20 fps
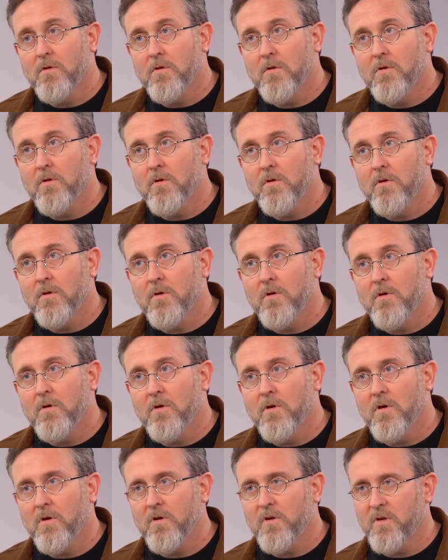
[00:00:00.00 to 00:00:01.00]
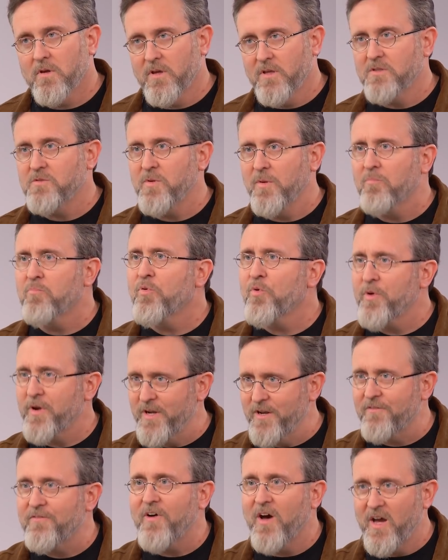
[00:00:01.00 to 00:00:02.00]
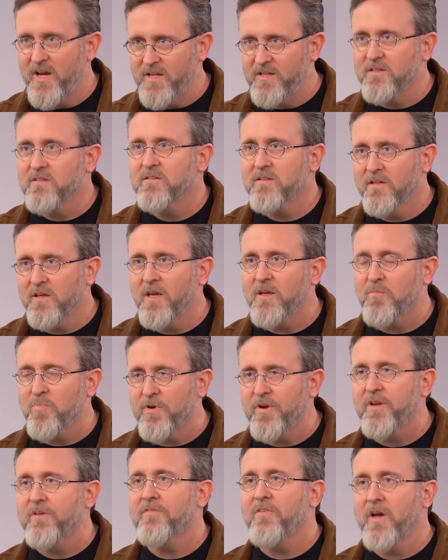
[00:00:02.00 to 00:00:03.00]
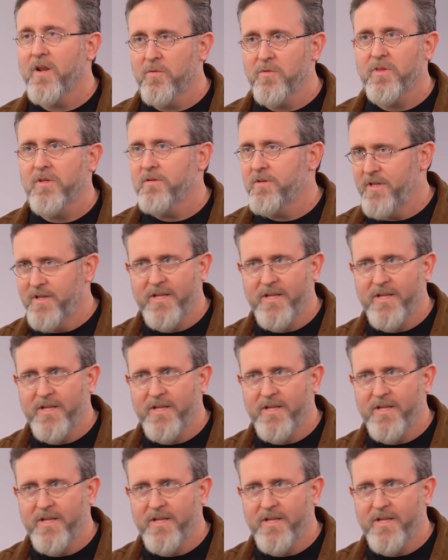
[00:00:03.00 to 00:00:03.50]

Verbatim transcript: uh, that you have chosen for applications. Yeah, you predefine yes. it within you DNA